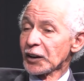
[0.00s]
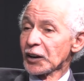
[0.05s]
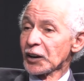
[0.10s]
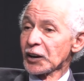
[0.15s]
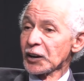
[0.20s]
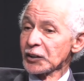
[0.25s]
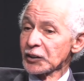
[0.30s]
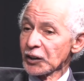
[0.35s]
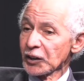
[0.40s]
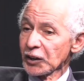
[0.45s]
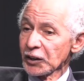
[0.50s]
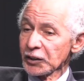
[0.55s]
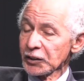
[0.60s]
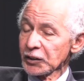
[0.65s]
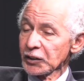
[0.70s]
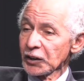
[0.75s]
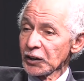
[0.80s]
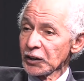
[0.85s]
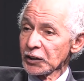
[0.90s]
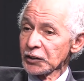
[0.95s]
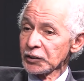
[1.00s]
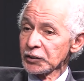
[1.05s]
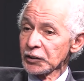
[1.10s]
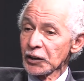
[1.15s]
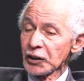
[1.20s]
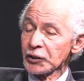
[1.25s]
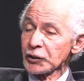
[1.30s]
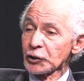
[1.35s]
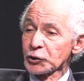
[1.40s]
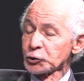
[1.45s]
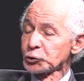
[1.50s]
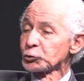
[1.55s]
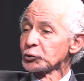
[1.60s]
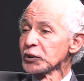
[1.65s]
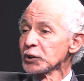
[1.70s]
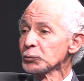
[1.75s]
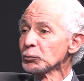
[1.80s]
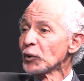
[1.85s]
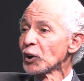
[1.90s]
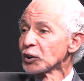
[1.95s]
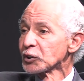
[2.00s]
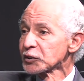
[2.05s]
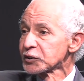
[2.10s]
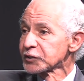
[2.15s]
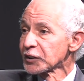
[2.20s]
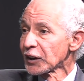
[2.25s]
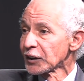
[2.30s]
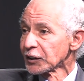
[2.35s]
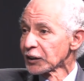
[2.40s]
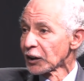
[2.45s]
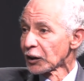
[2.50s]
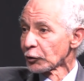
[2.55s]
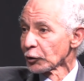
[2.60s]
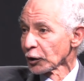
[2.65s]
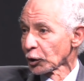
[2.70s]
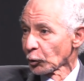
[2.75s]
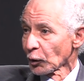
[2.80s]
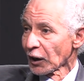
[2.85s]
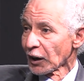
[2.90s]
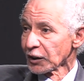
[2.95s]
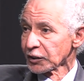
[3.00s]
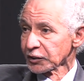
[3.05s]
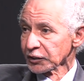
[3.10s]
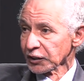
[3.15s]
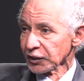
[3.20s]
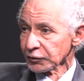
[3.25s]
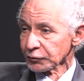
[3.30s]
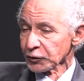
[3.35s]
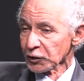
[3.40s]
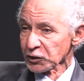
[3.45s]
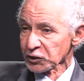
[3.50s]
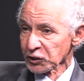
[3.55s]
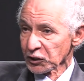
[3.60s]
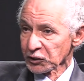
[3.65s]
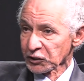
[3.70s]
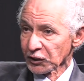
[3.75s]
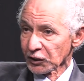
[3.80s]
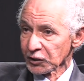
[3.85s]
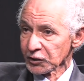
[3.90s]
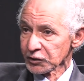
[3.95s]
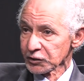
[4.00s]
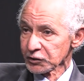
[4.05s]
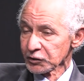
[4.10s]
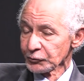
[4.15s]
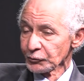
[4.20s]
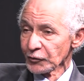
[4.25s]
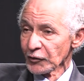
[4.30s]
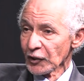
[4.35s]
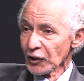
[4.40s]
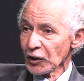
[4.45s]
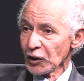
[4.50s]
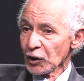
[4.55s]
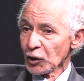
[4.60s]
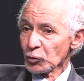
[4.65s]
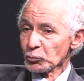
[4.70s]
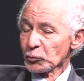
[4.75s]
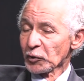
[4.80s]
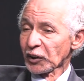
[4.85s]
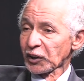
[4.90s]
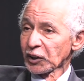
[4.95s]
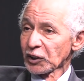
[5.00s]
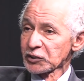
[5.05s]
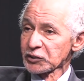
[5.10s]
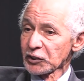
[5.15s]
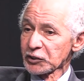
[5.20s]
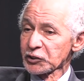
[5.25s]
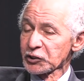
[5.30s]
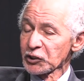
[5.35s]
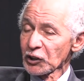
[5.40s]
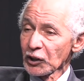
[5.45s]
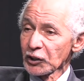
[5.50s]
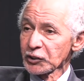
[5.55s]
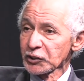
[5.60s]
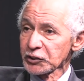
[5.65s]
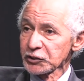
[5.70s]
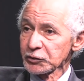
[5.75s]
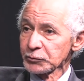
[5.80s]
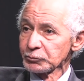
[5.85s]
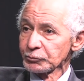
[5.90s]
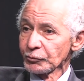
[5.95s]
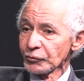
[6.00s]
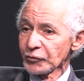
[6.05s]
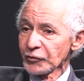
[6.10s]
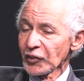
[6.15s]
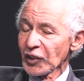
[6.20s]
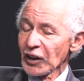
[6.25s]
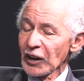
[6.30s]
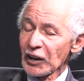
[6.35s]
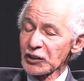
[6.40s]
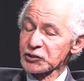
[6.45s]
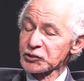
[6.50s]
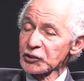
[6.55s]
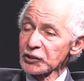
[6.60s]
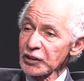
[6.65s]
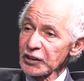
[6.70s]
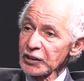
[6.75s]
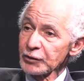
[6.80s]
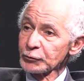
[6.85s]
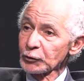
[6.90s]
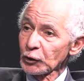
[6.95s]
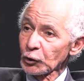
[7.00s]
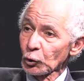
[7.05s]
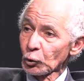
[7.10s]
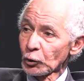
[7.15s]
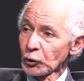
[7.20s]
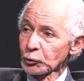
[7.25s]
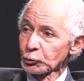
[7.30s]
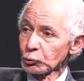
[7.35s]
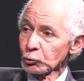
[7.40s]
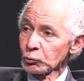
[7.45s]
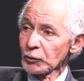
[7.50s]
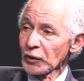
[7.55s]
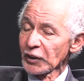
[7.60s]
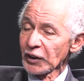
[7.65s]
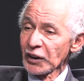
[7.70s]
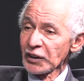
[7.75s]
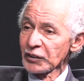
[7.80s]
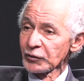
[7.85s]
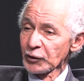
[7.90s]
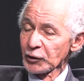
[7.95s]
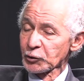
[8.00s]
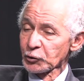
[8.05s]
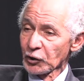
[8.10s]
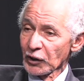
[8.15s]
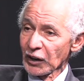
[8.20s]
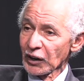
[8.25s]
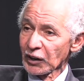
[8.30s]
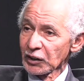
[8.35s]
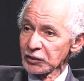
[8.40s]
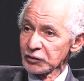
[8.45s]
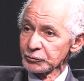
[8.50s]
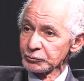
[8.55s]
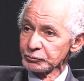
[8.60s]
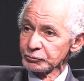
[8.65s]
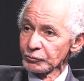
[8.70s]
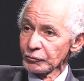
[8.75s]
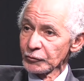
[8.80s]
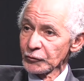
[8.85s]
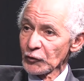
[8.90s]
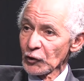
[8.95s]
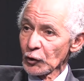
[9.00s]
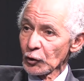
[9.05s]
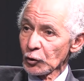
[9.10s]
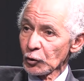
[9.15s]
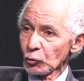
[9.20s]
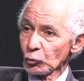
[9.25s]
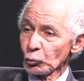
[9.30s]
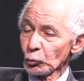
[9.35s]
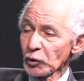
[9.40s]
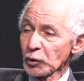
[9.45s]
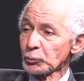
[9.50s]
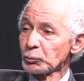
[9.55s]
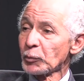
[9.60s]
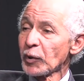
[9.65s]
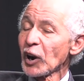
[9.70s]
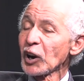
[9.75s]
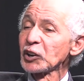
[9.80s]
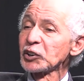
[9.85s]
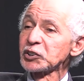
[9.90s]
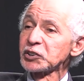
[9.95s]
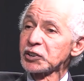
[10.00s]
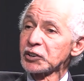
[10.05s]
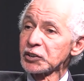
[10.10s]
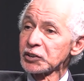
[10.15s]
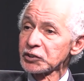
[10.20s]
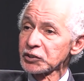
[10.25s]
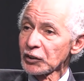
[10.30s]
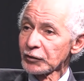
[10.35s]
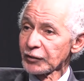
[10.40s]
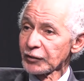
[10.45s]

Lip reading: in the 3 months that they are required to give decisions, because a judge has to leave the courtroom at the end of a trial with boxes of